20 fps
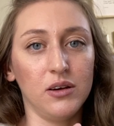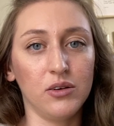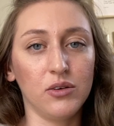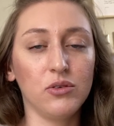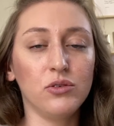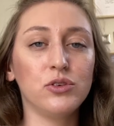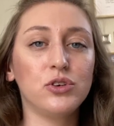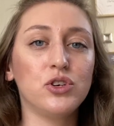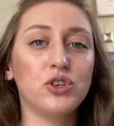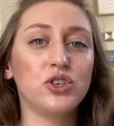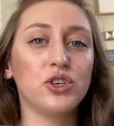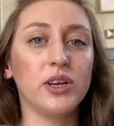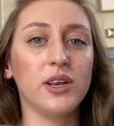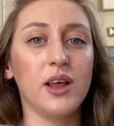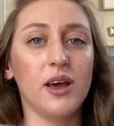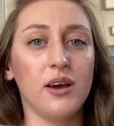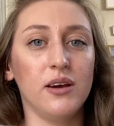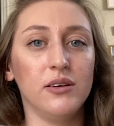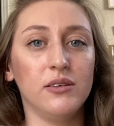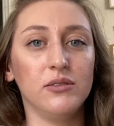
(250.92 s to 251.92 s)
On Rosh
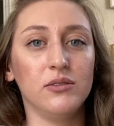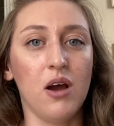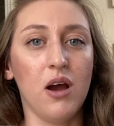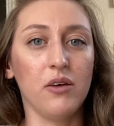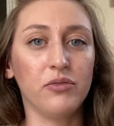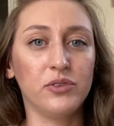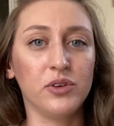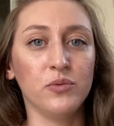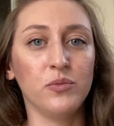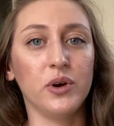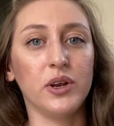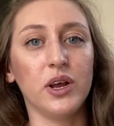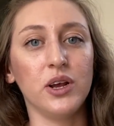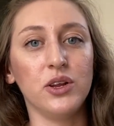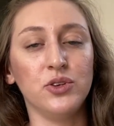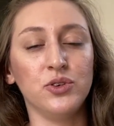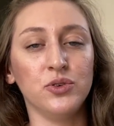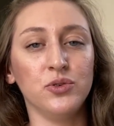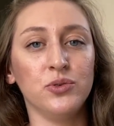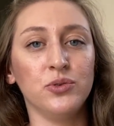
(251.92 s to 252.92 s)
Hashanah, often what I
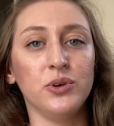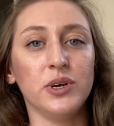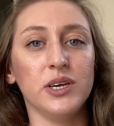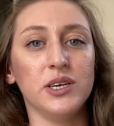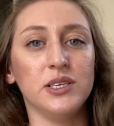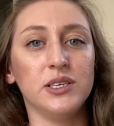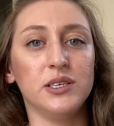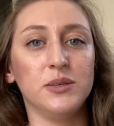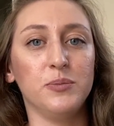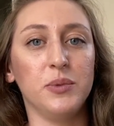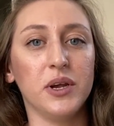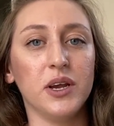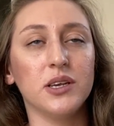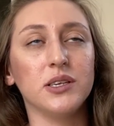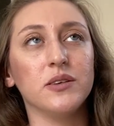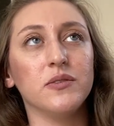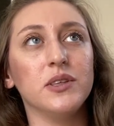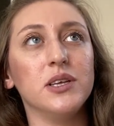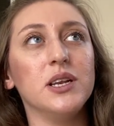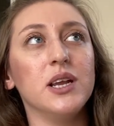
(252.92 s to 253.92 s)
do is because
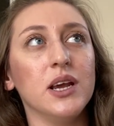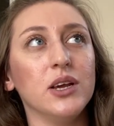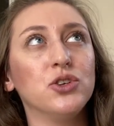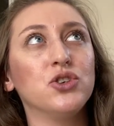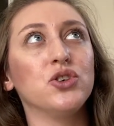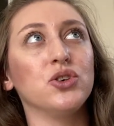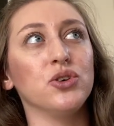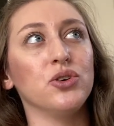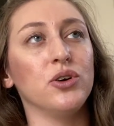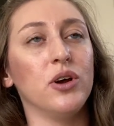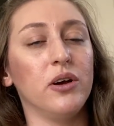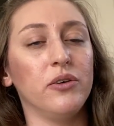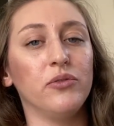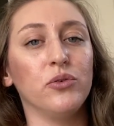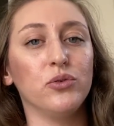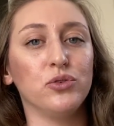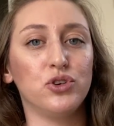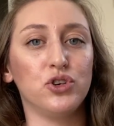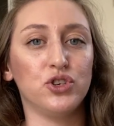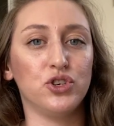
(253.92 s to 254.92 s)
of the nature of
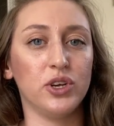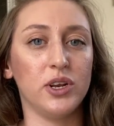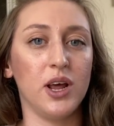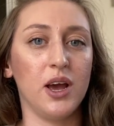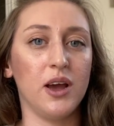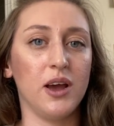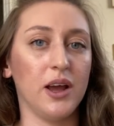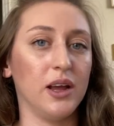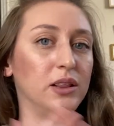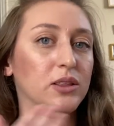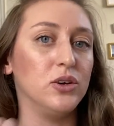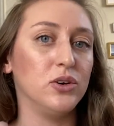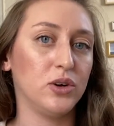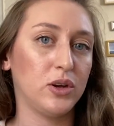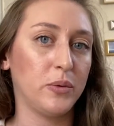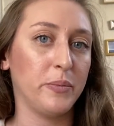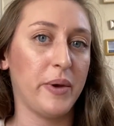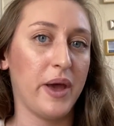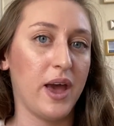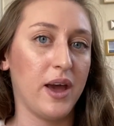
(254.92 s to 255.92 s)
Rosh Hashanah, I
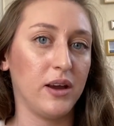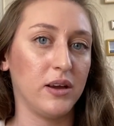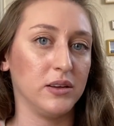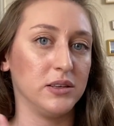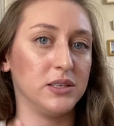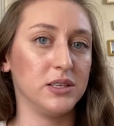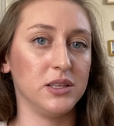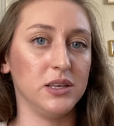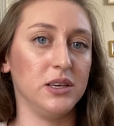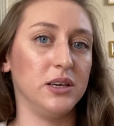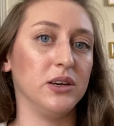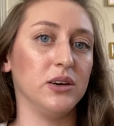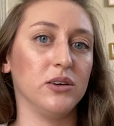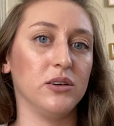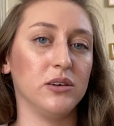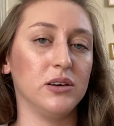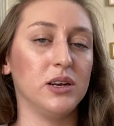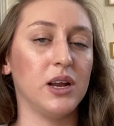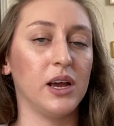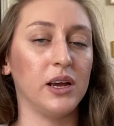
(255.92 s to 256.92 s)
look back into the
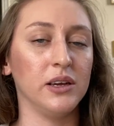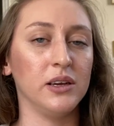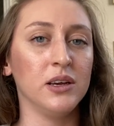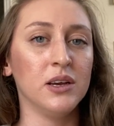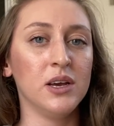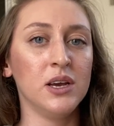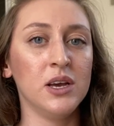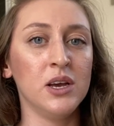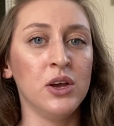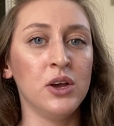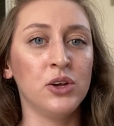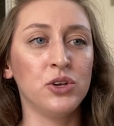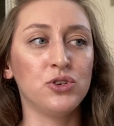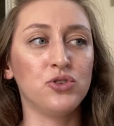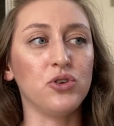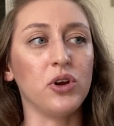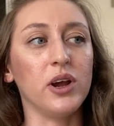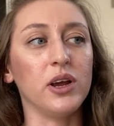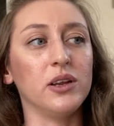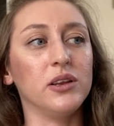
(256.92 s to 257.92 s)
year and I
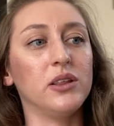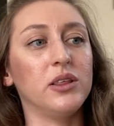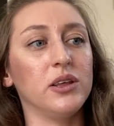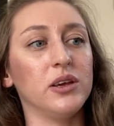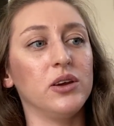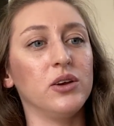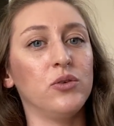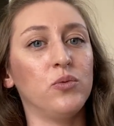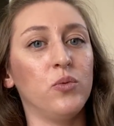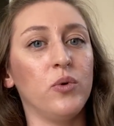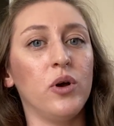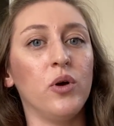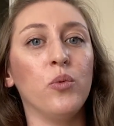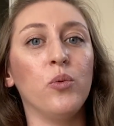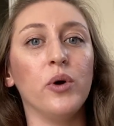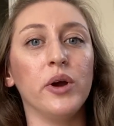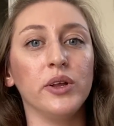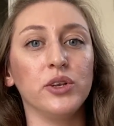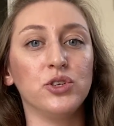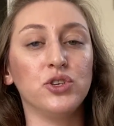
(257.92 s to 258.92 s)
try and think, well,
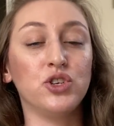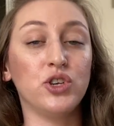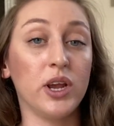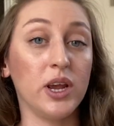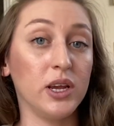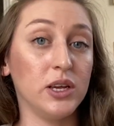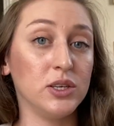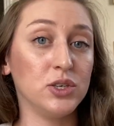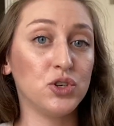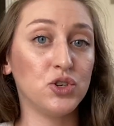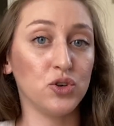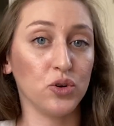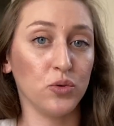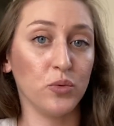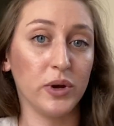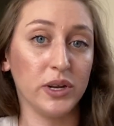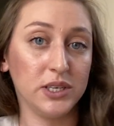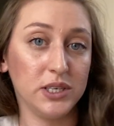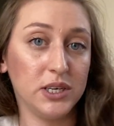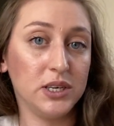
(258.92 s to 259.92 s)
what changed or
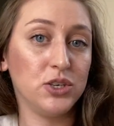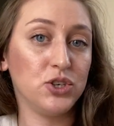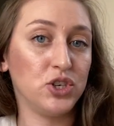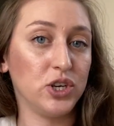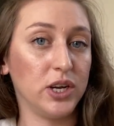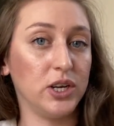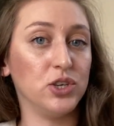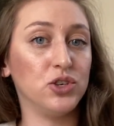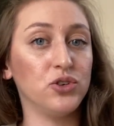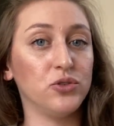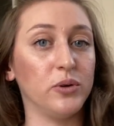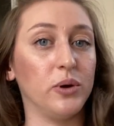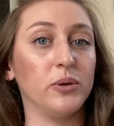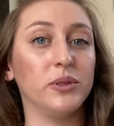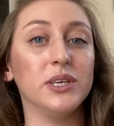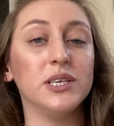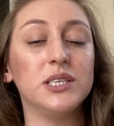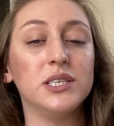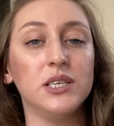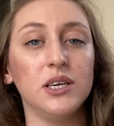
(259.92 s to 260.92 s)
what didn't change throughout
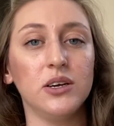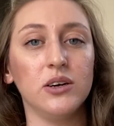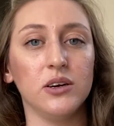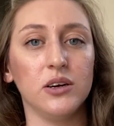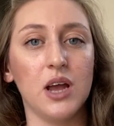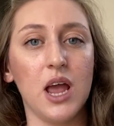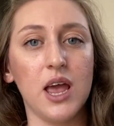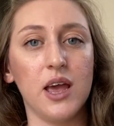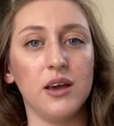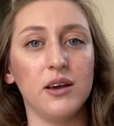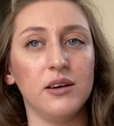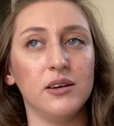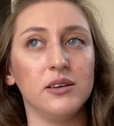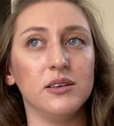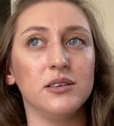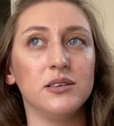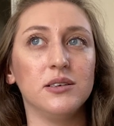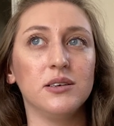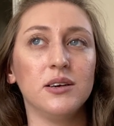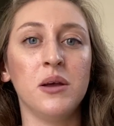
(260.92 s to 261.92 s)
this year?
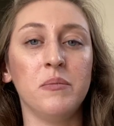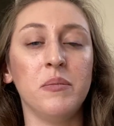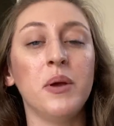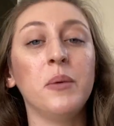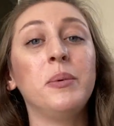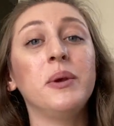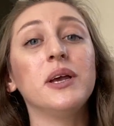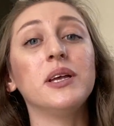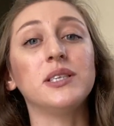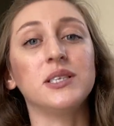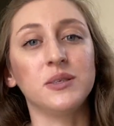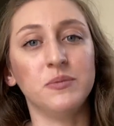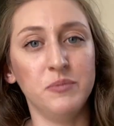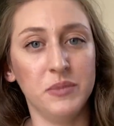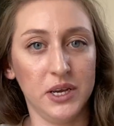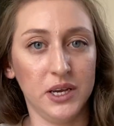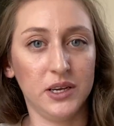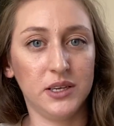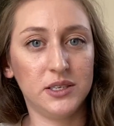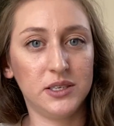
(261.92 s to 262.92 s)
And maybe it's
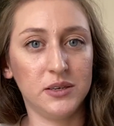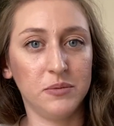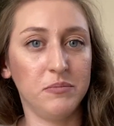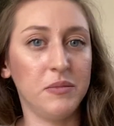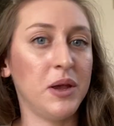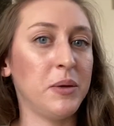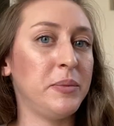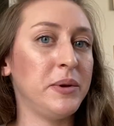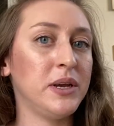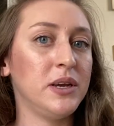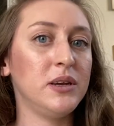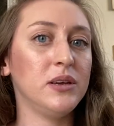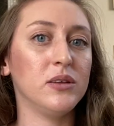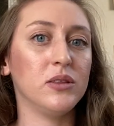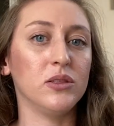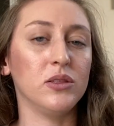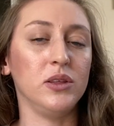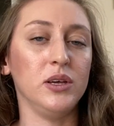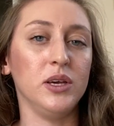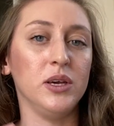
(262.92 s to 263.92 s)
mixed. Maybe
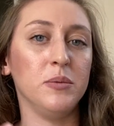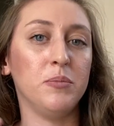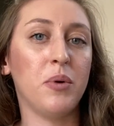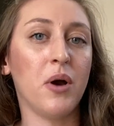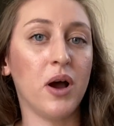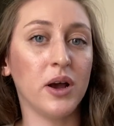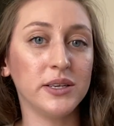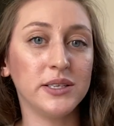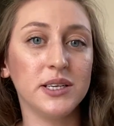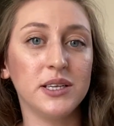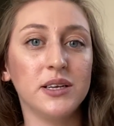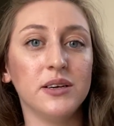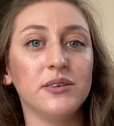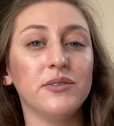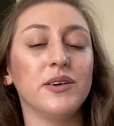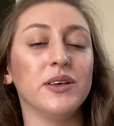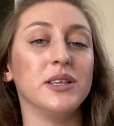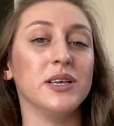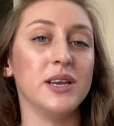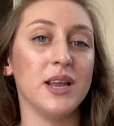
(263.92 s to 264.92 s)
the positive
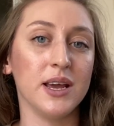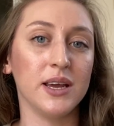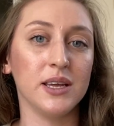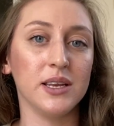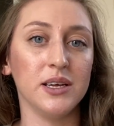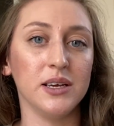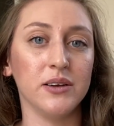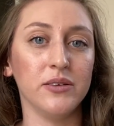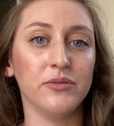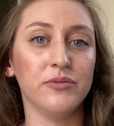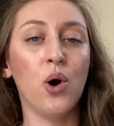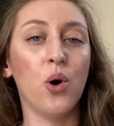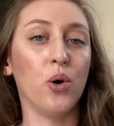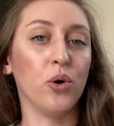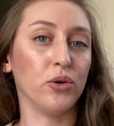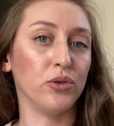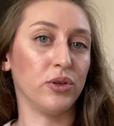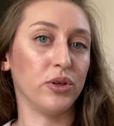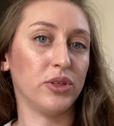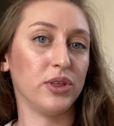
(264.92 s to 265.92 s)
and the negative,
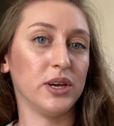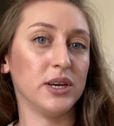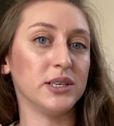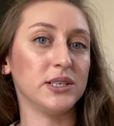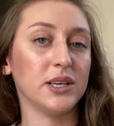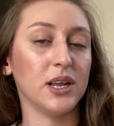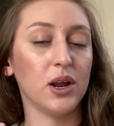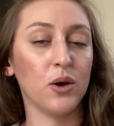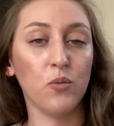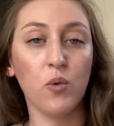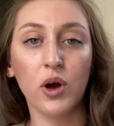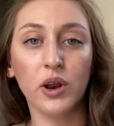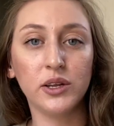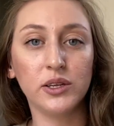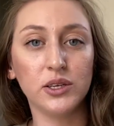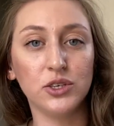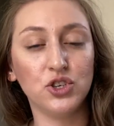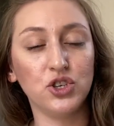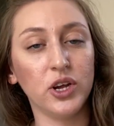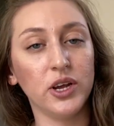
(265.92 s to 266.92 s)
or the things that I wanted
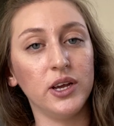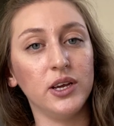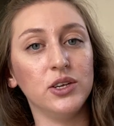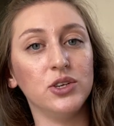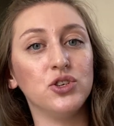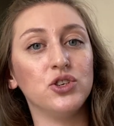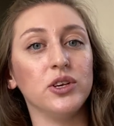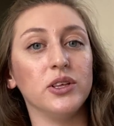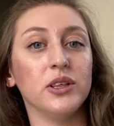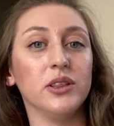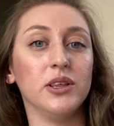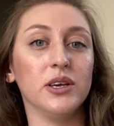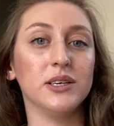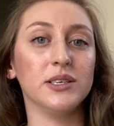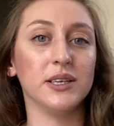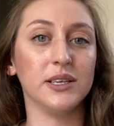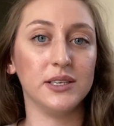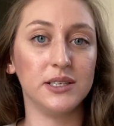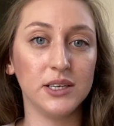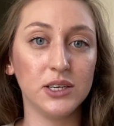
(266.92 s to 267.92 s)
to change and the
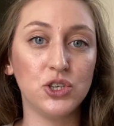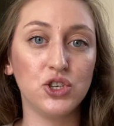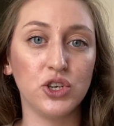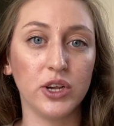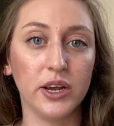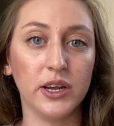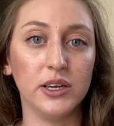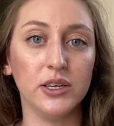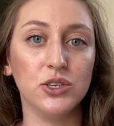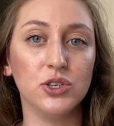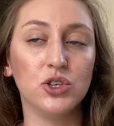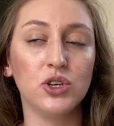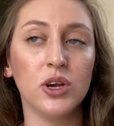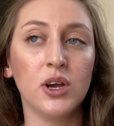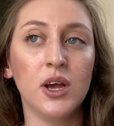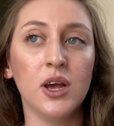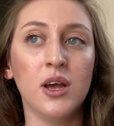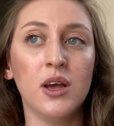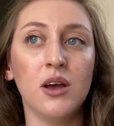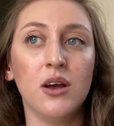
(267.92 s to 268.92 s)
things that did change,
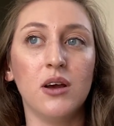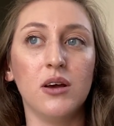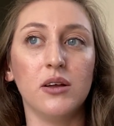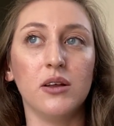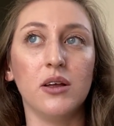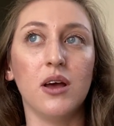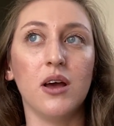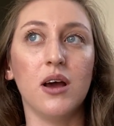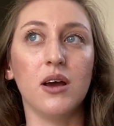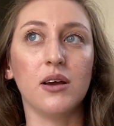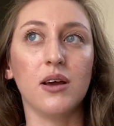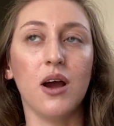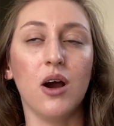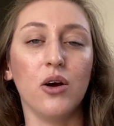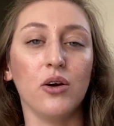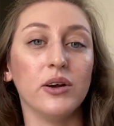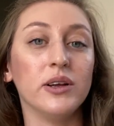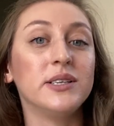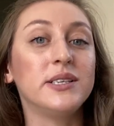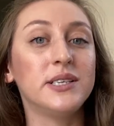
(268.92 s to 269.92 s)

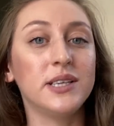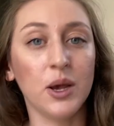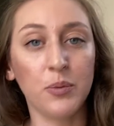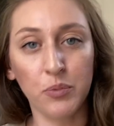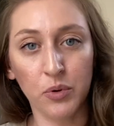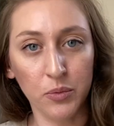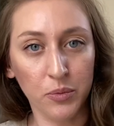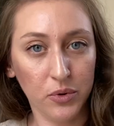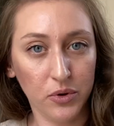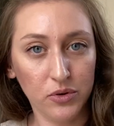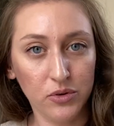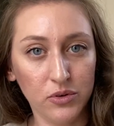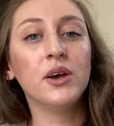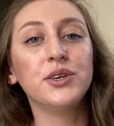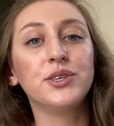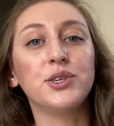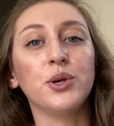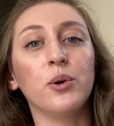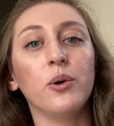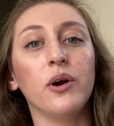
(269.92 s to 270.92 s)
are inseparable.
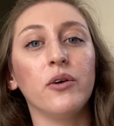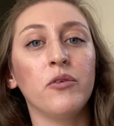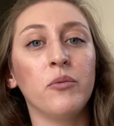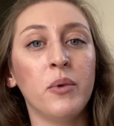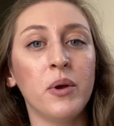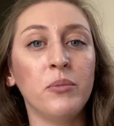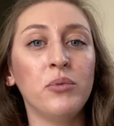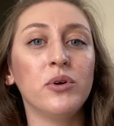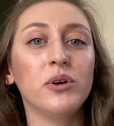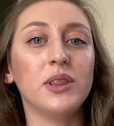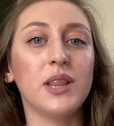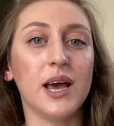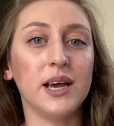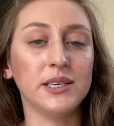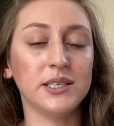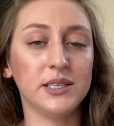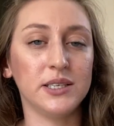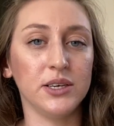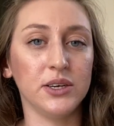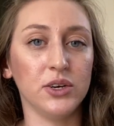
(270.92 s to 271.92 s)
So I remember
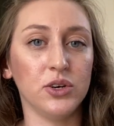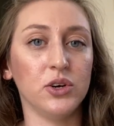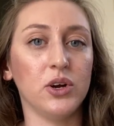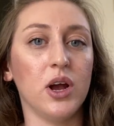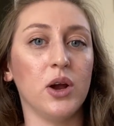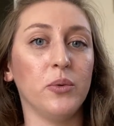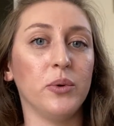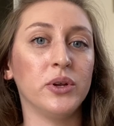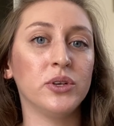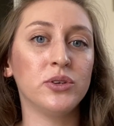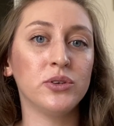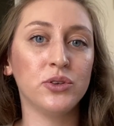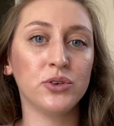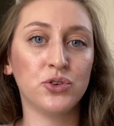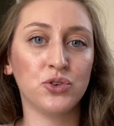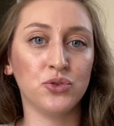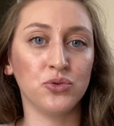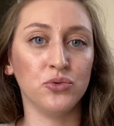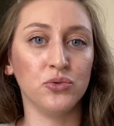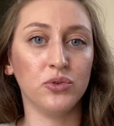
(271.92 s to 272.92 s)
last year I went to the
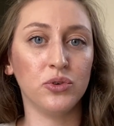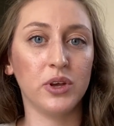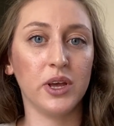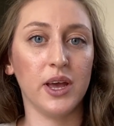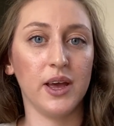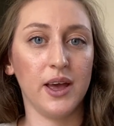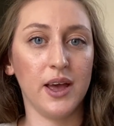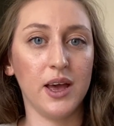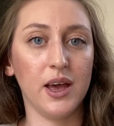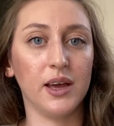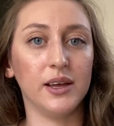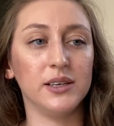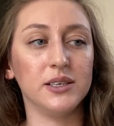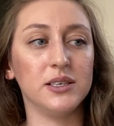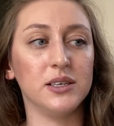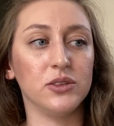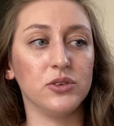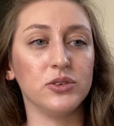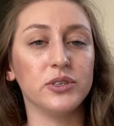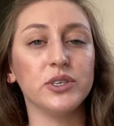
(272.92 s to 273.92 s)
Shuk and
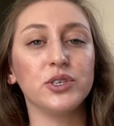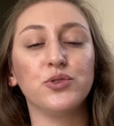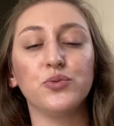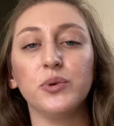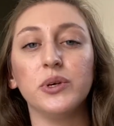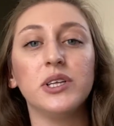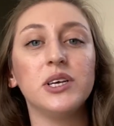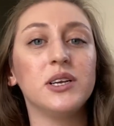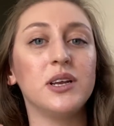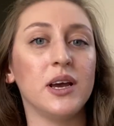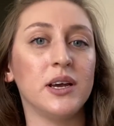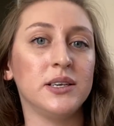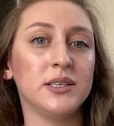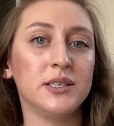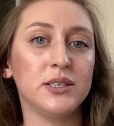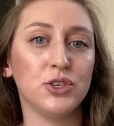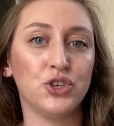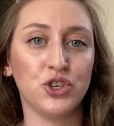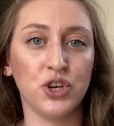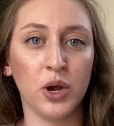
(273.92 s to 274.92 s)
there's this really
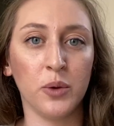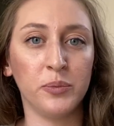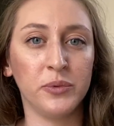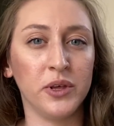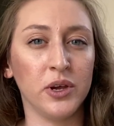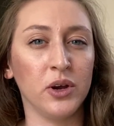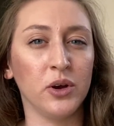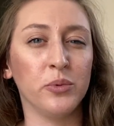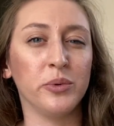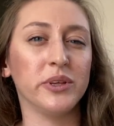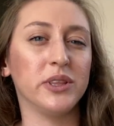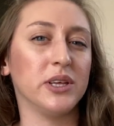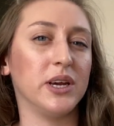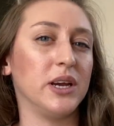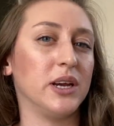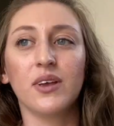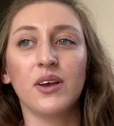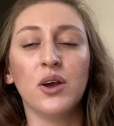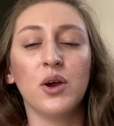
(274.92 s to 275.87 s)
nice shop there with, like,